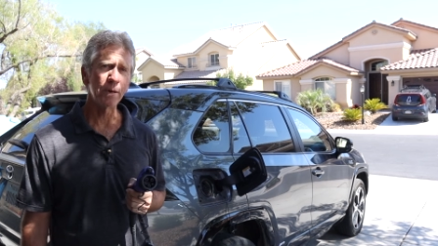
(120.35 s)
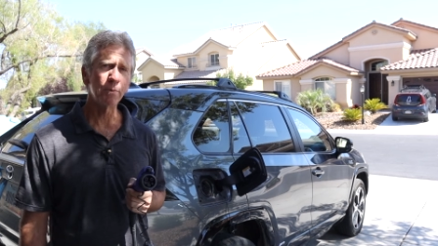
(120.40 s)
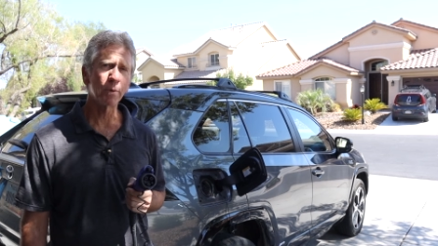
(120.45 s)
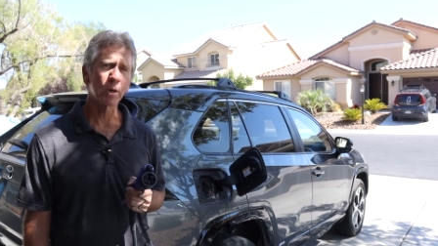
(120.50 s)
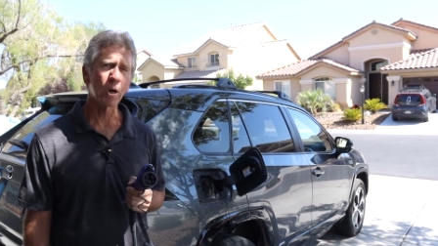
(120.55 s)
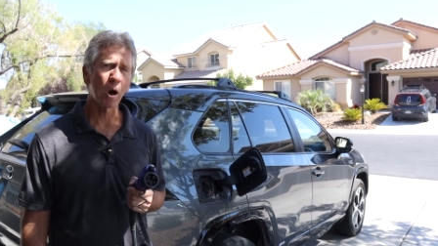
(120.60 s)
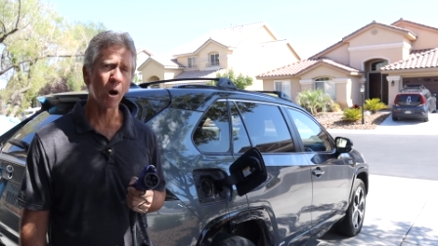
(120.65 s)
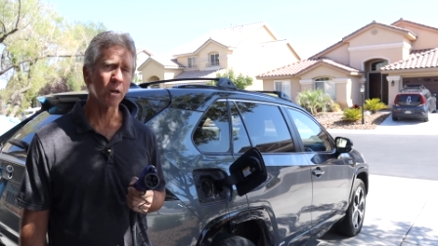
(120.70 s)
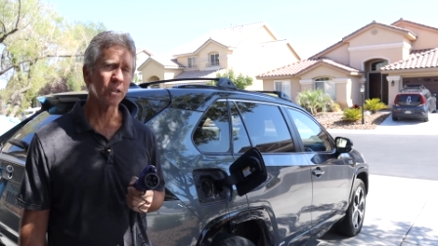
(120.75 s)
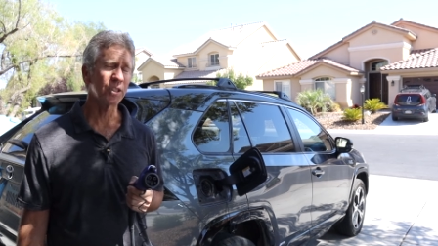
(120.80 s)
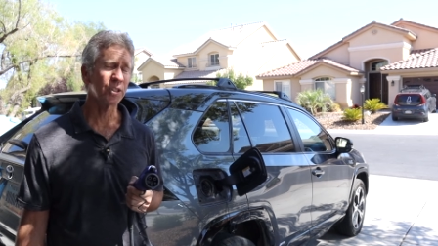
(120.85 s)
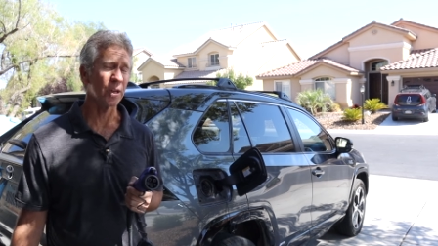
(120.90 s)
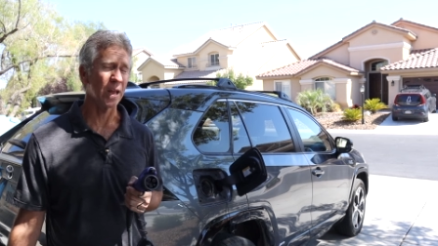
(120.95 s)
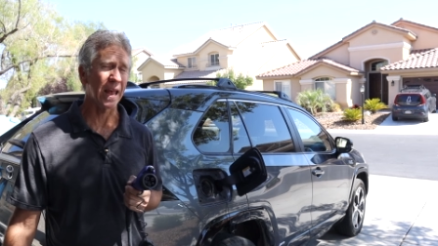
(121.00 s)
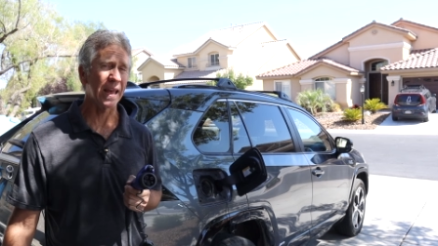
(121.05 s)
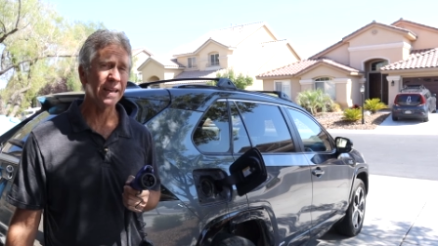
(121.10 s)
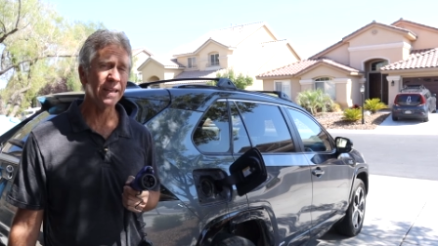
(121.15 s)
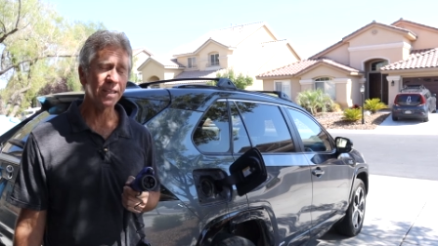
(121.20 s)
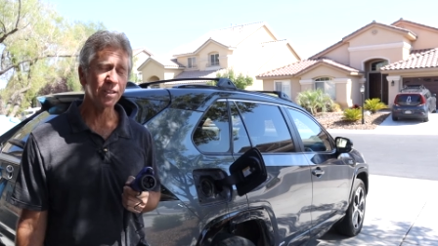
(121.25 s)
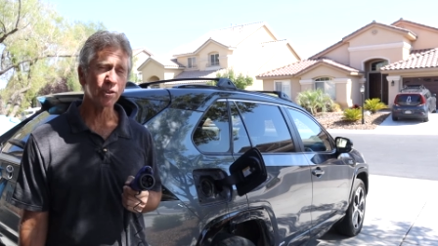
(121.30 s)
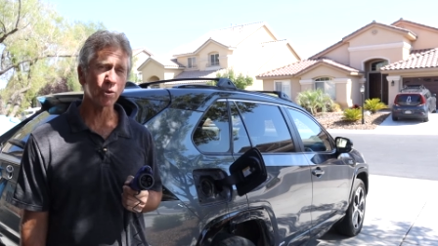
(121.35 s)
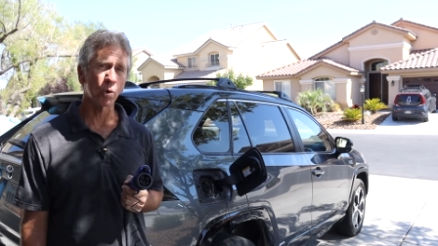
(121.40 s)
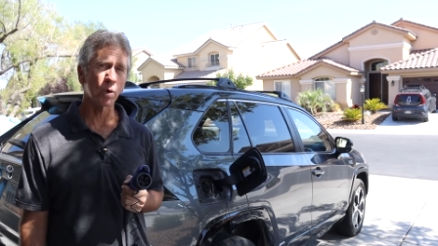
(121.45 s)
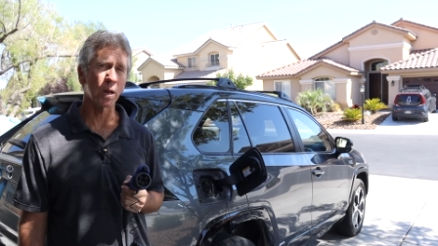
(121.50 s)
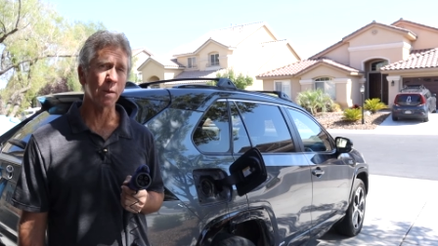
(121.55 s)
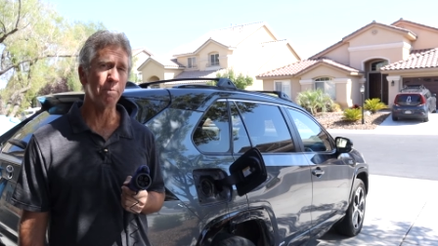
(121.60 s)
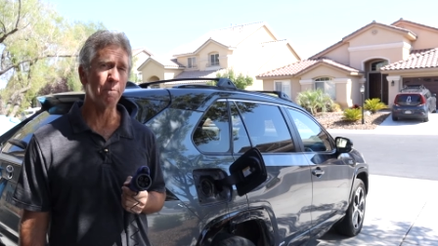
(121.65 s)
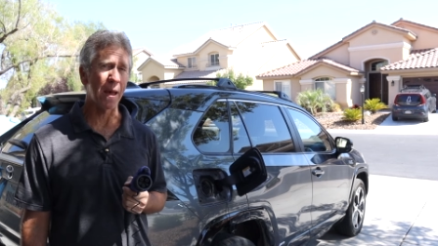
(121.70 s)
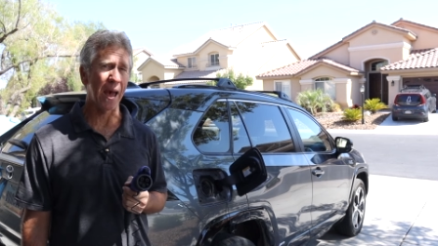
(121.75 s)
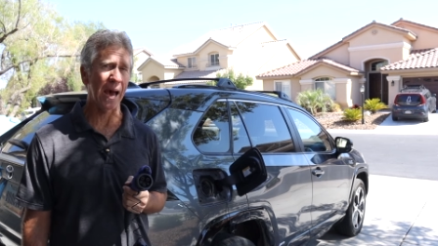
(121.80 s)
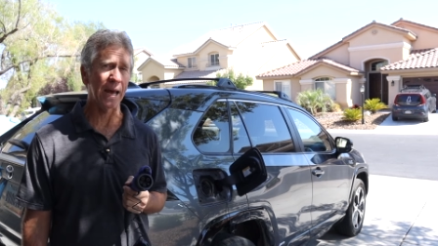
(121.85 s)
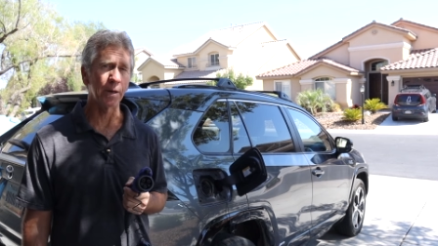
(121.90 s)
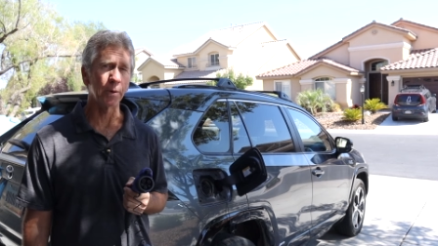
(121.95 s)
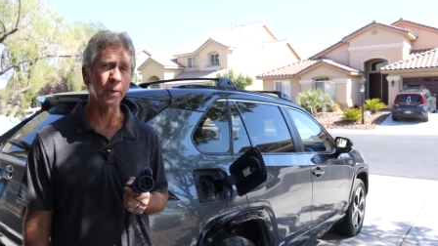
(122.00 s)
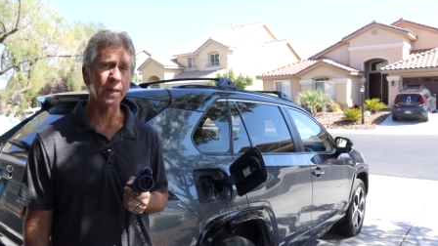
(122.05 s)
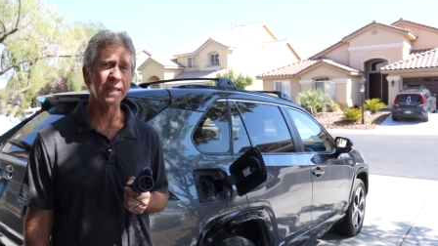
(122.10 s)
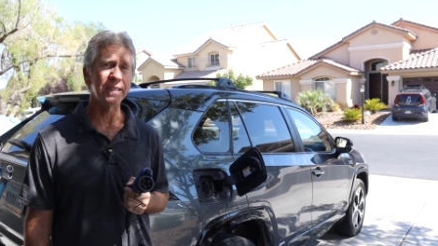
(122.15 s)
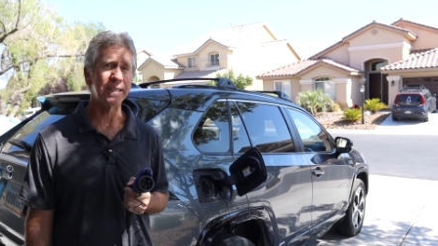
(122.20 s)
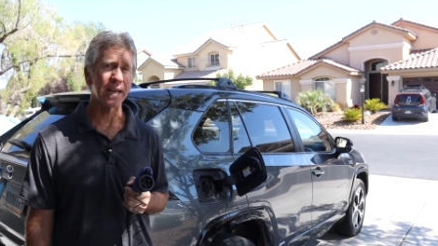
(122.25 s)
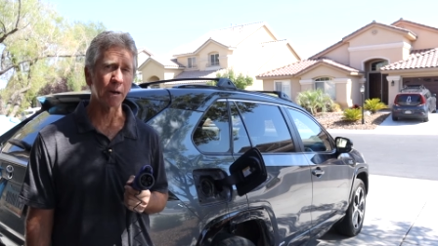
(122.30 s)
in regards to any sort of
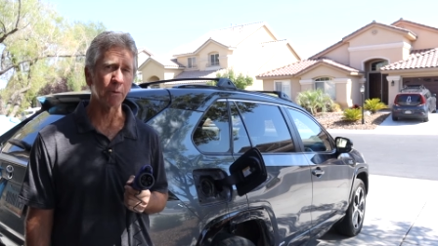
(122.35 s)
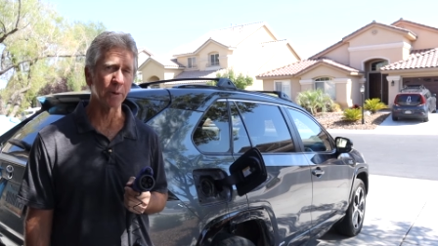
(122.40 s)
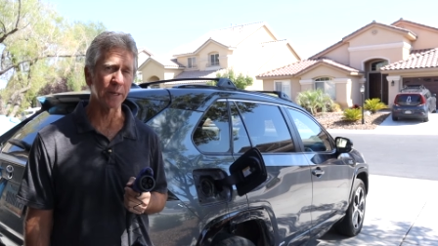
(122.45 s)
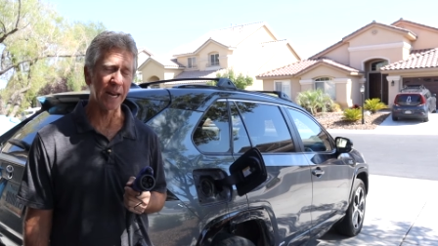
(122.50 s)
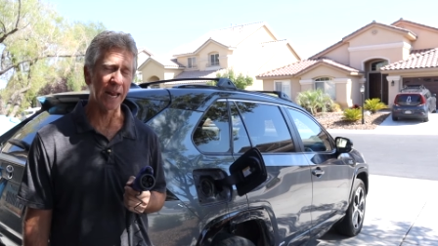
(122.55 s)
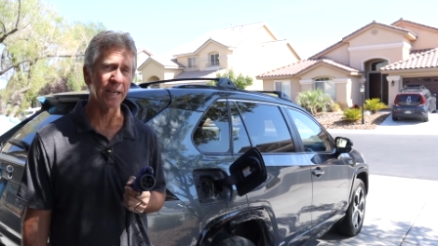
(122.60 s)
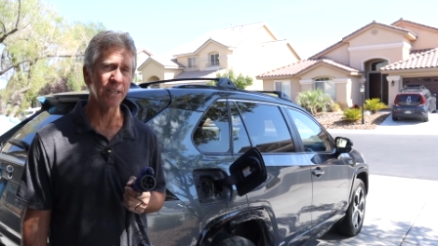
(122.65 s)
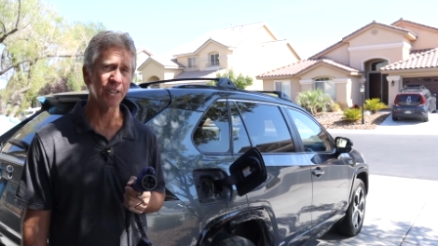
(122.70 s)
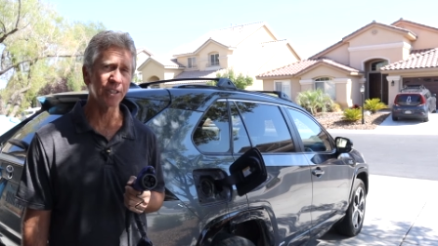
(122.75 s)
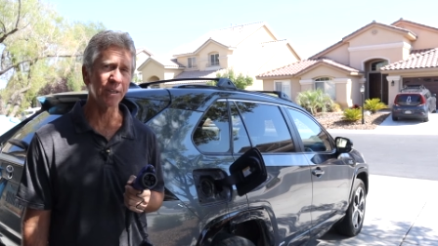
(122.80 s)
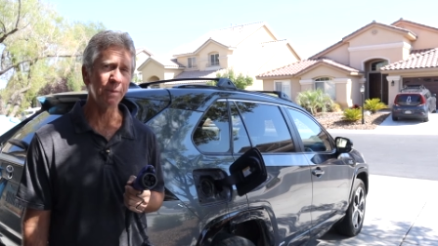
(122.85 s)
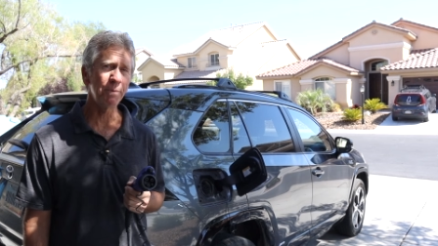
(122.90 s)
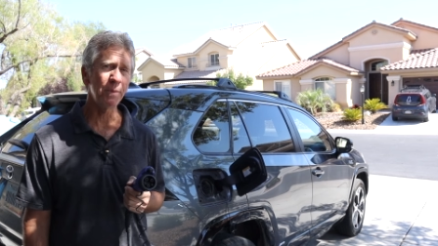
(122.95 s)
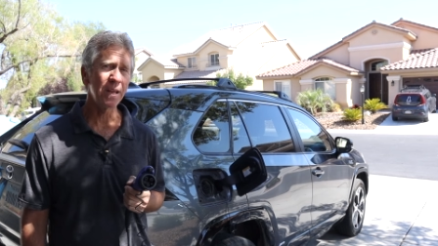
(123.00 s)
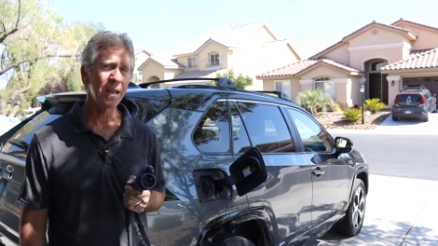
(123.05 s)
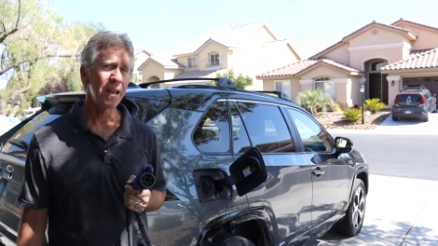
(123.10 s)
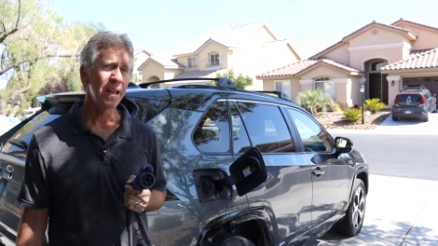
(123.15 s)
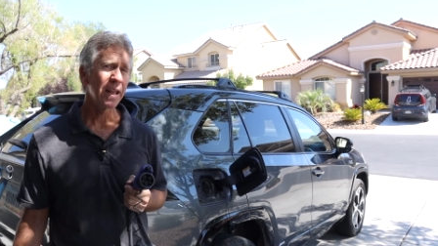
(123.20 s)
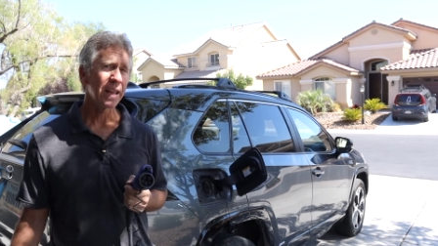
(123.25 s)
battery degradation,